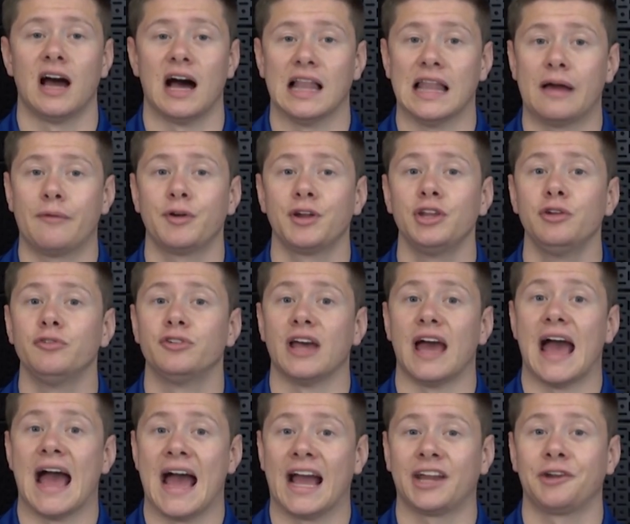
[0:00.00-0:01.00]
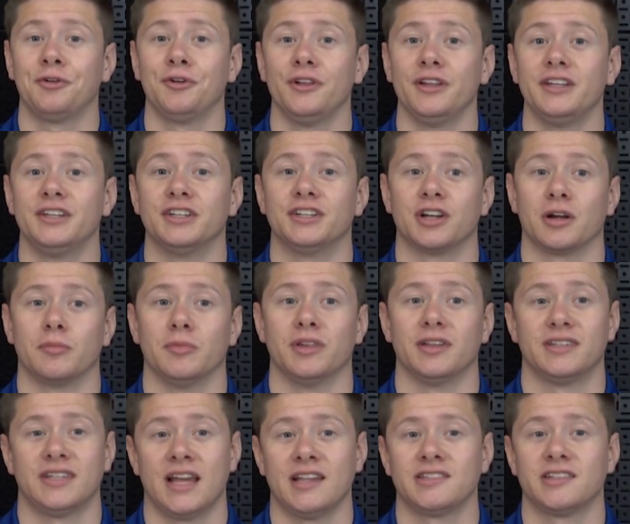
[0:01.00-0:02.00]
allowing you to accurately determine
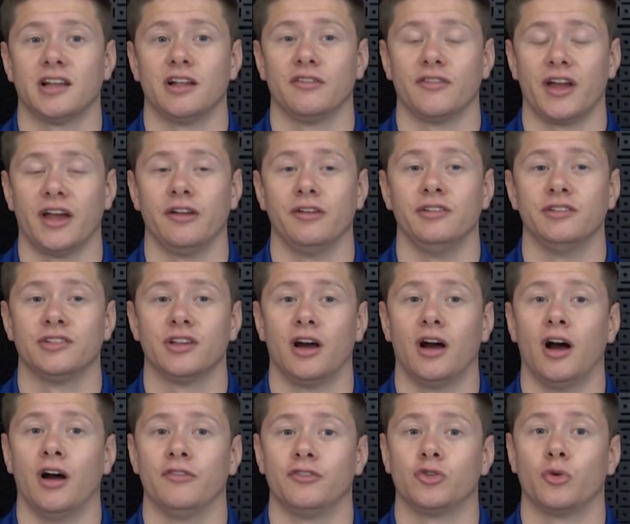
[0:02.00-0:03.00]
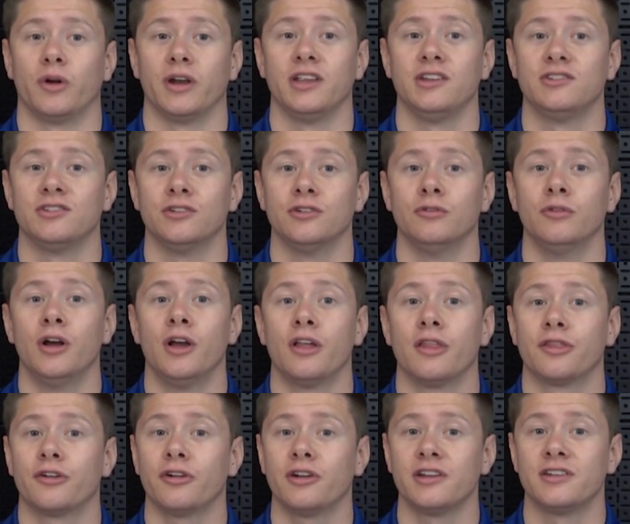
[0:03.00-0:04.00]
the tensile values of 22,
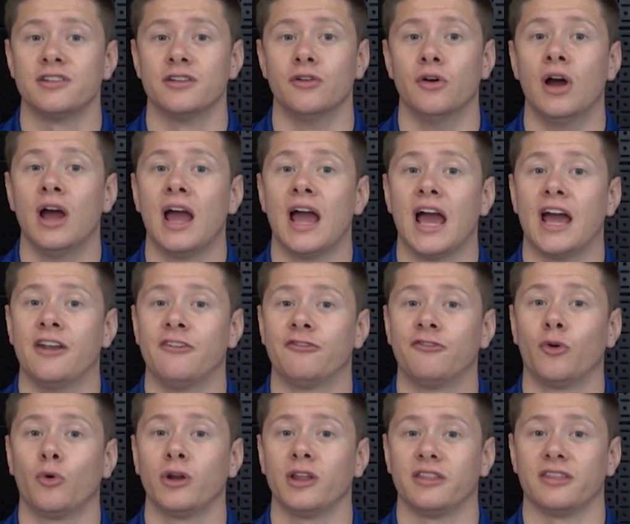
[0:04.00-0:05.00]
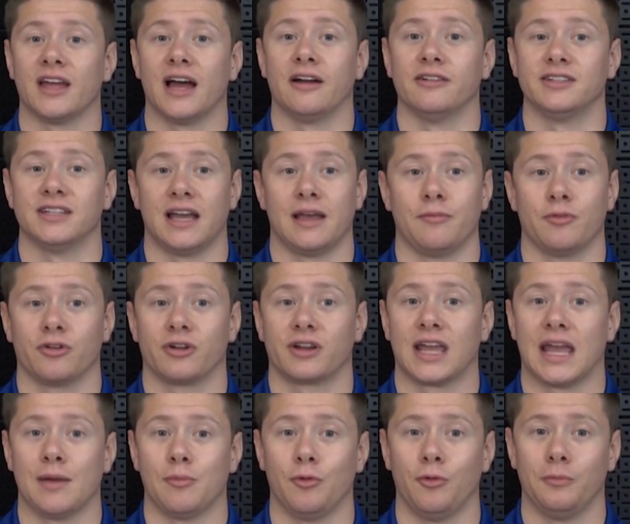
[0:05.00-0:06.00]
32, and 40 thou diameter
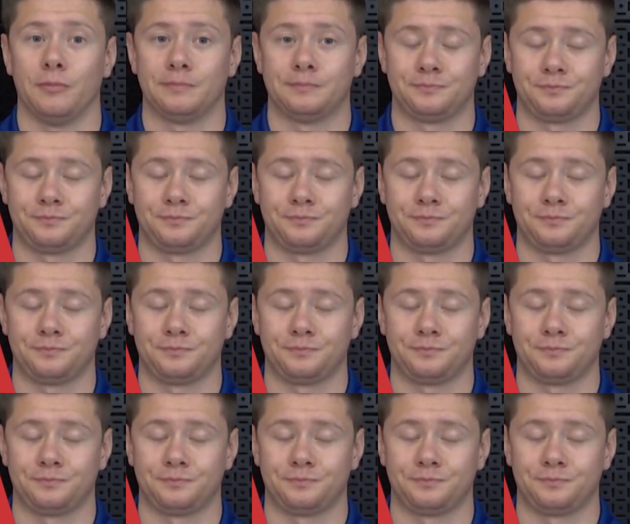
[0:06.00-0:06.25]
cable.